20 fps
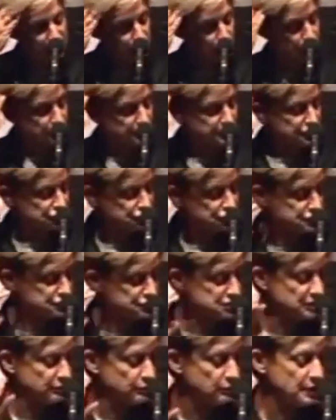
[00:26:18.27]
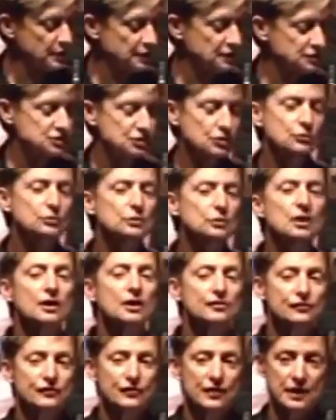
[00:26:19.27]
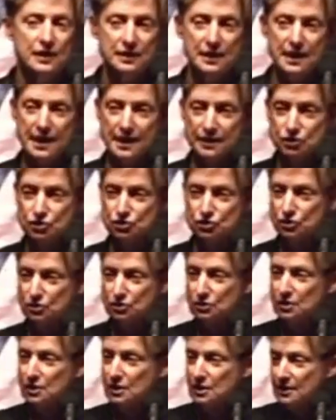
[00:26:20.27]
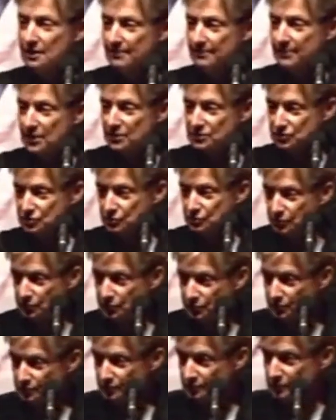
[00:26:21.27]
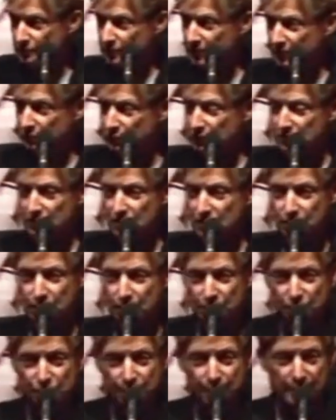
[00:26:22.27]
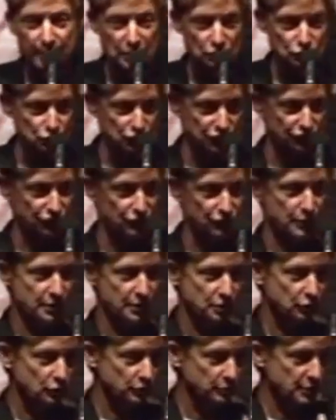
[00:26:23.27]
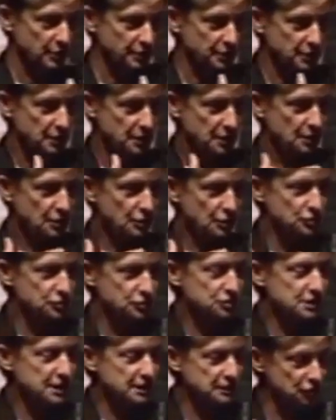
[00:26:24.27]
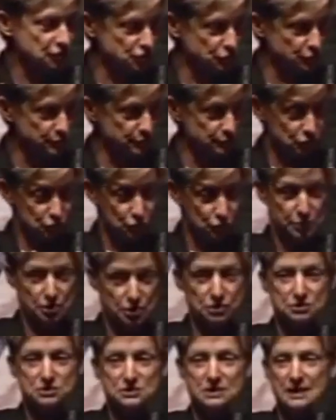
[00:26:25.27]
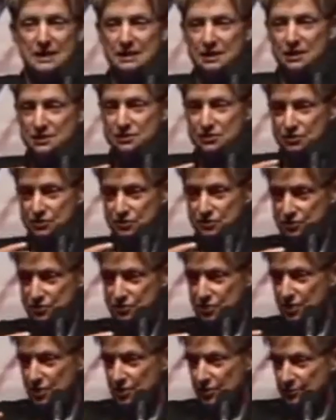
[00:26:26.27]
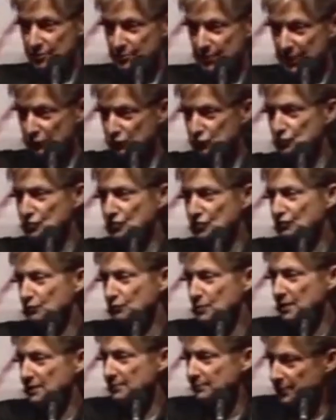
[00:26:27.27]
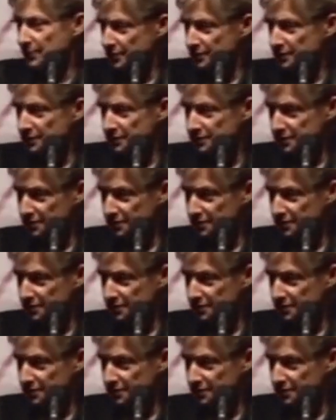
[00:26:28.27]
relations that make its own life and action possible, right? We think about the boundary of the body. We might understand it to, to contain us. This is the boundary of my body.